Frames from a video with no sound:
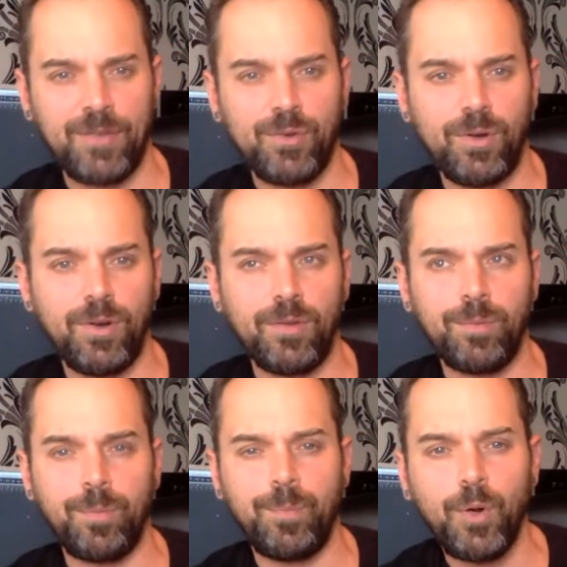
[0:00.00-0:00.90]
You're
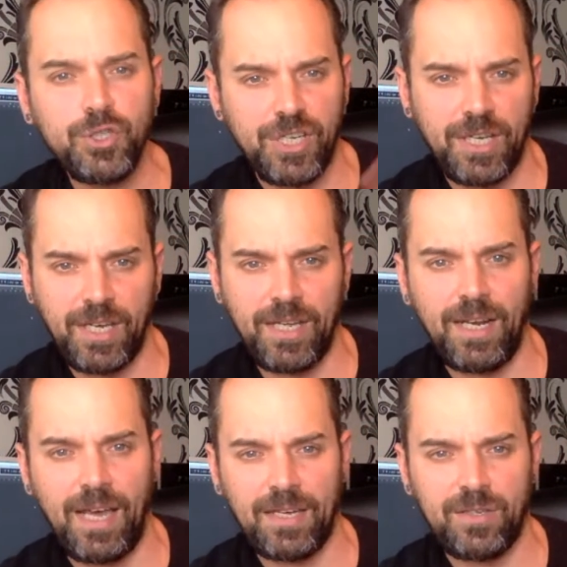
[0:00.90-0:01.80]
not pushing it
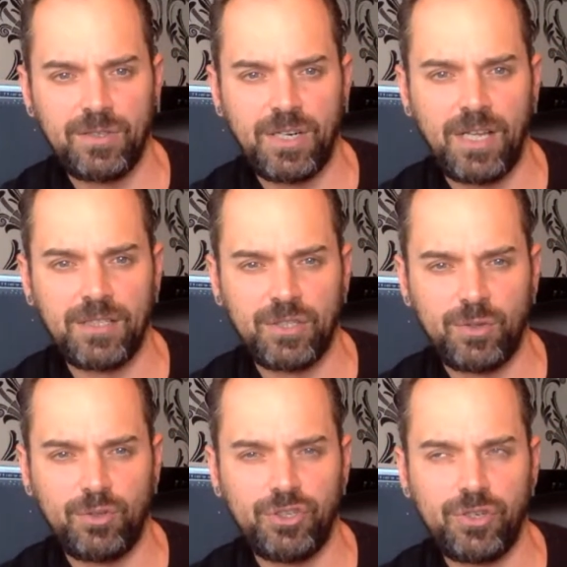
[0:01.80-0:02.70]
like using a
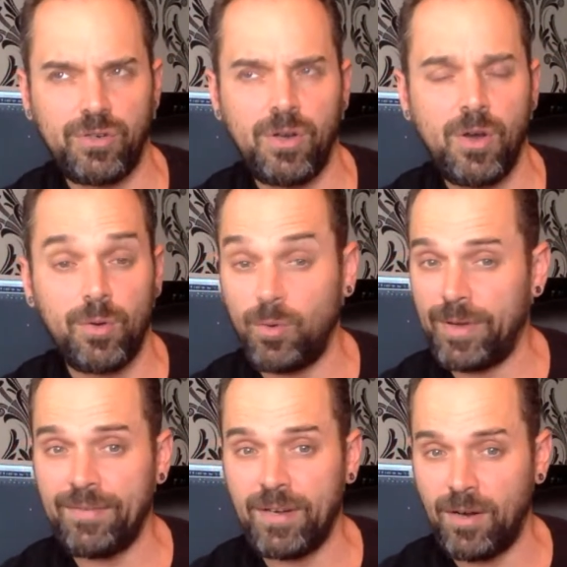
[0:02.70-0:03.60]
distortion
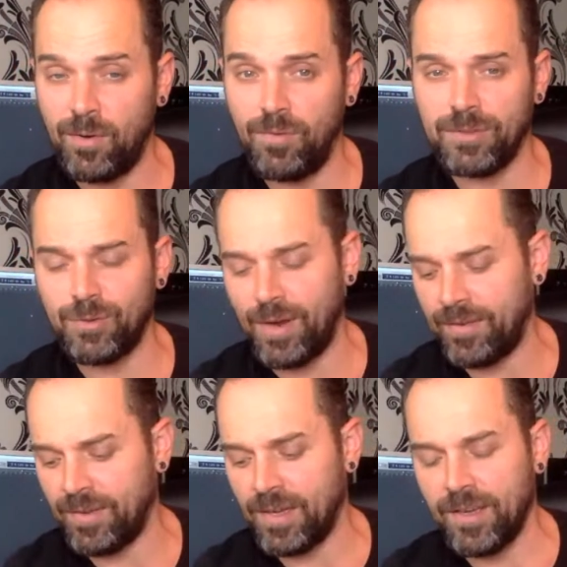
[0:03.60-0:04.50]
or even an
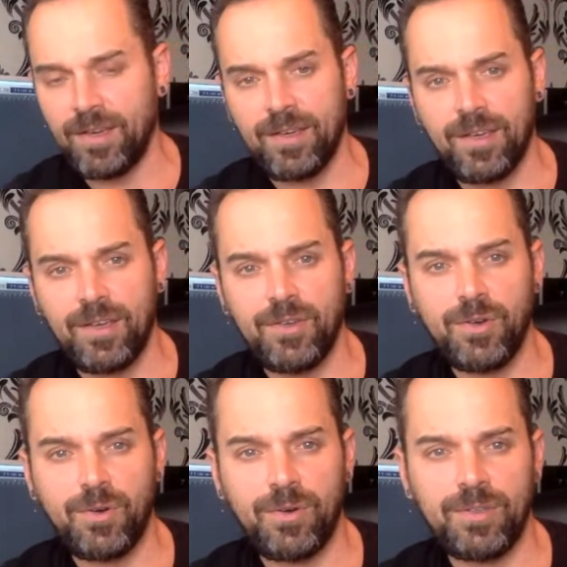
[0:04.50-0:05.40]
overdrive.
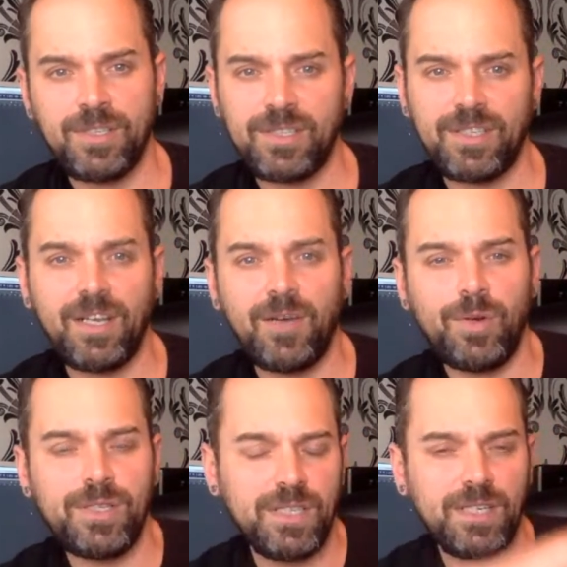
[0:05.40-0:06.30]
You're just
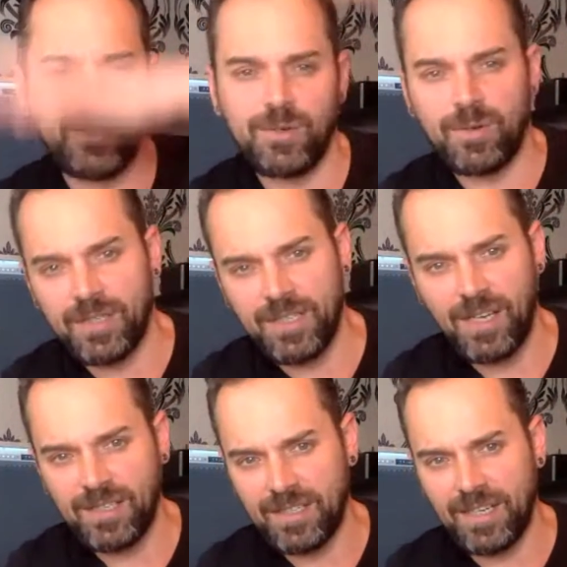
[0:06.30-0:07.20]
increasing your
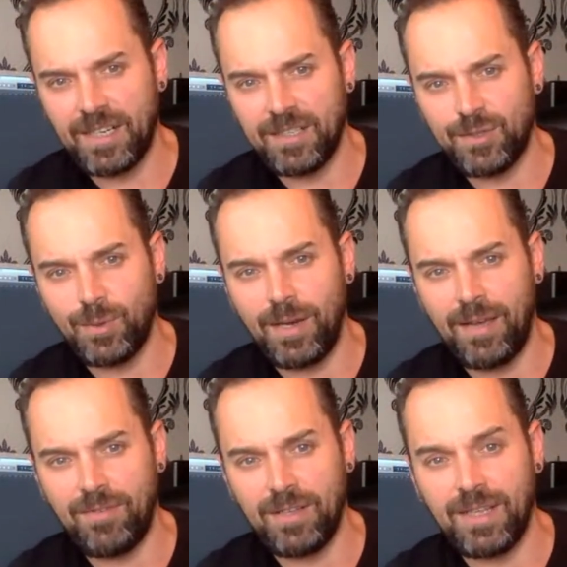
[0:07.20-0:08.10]
guitar signal to a
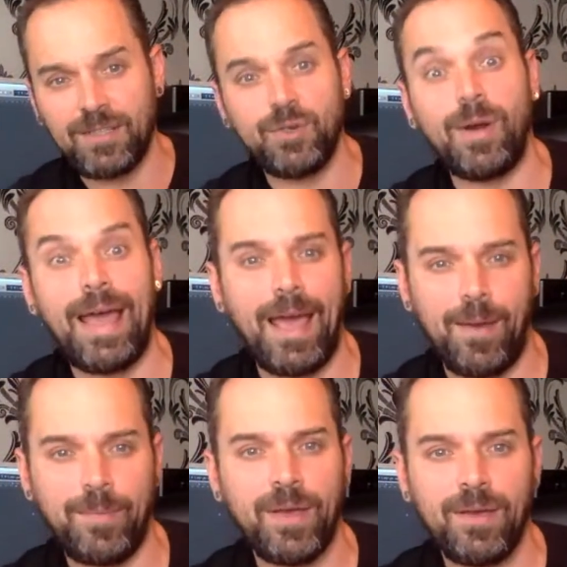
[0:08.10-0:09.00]
level that your
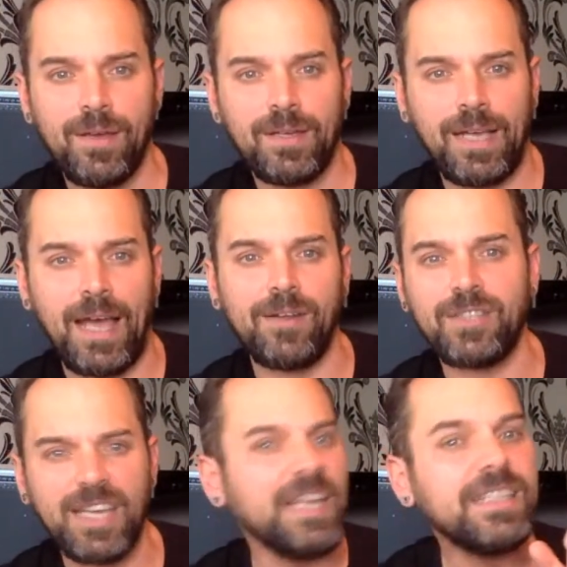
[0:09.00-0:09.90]
amp
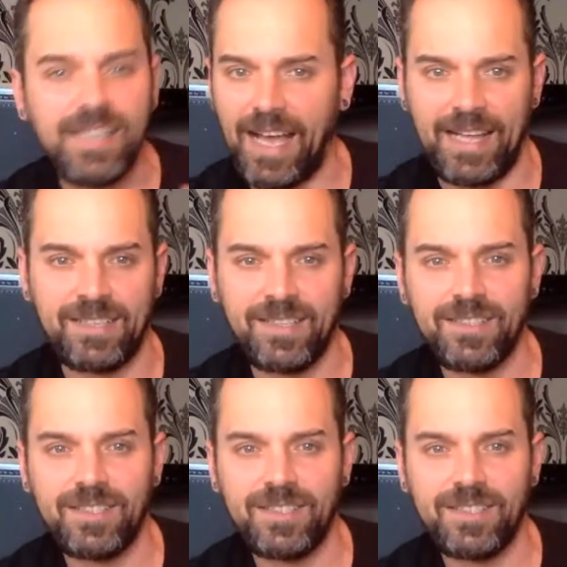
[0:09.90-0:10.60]
cannot eat that.